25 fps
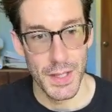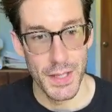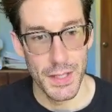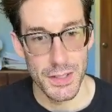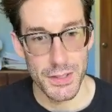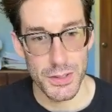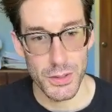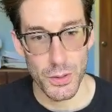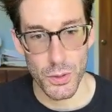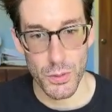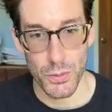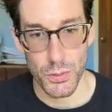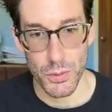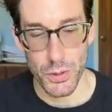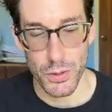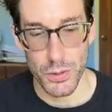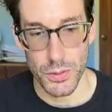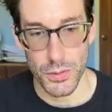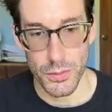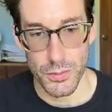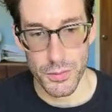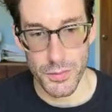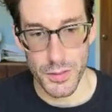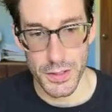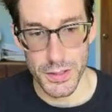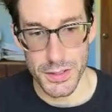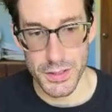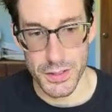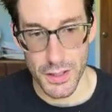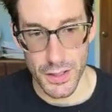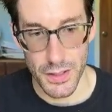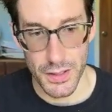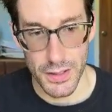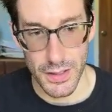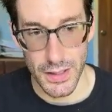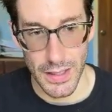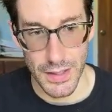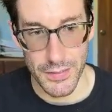So we'll first start
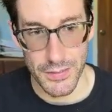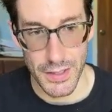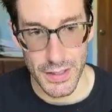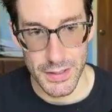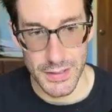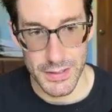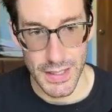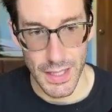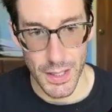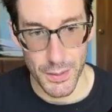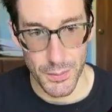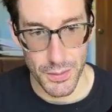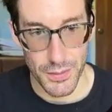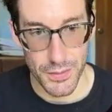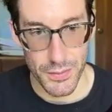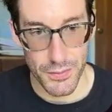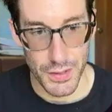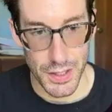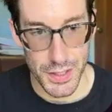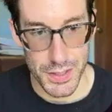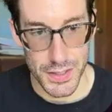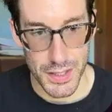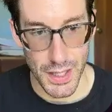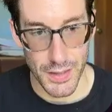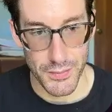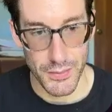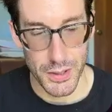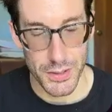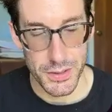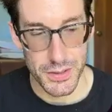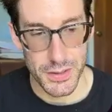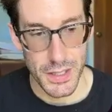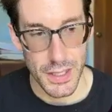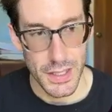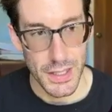on the left-hand side with fresh combos.